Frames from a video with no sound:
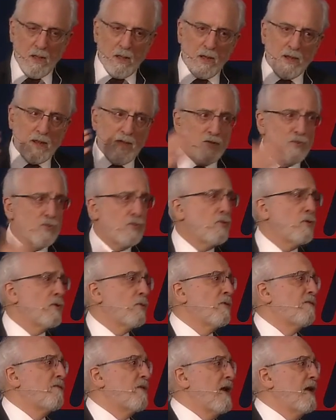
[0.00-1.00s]
Another tool that
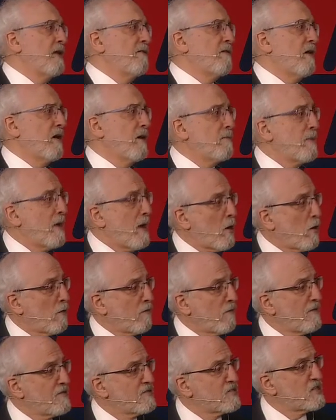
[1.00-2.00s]
we're finding very
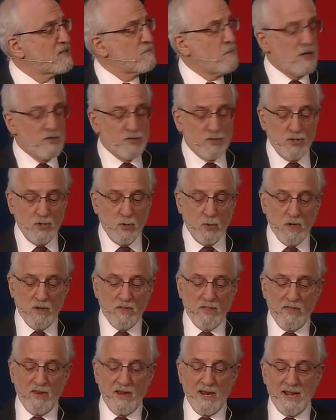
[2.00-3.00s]
powerful, this is much newer
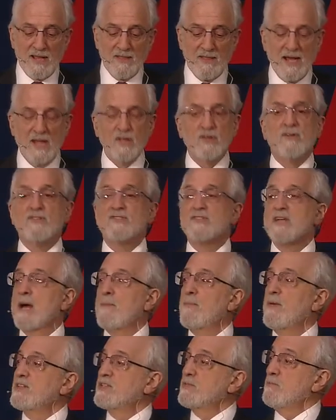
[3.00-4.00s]
than the natural step,
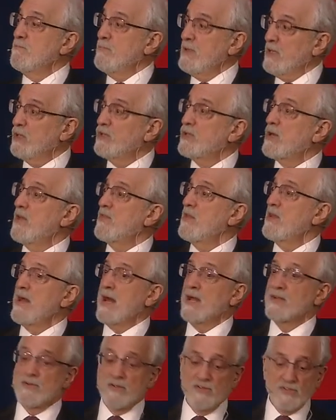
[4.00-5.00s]
but it's built on the
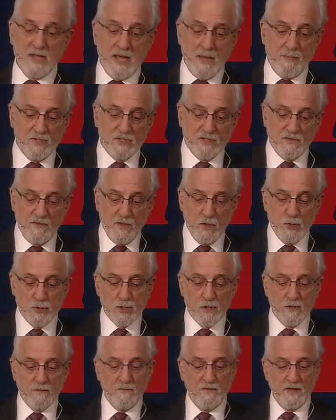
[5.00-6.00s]
natural step, is
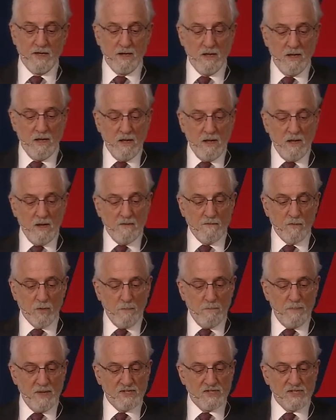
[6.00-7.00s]
future fit for
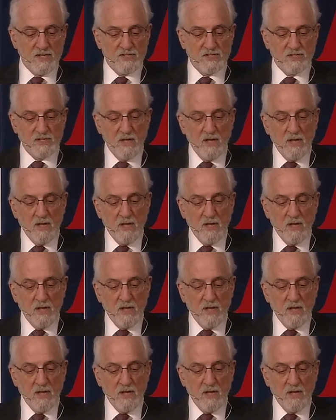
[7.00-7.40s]
business,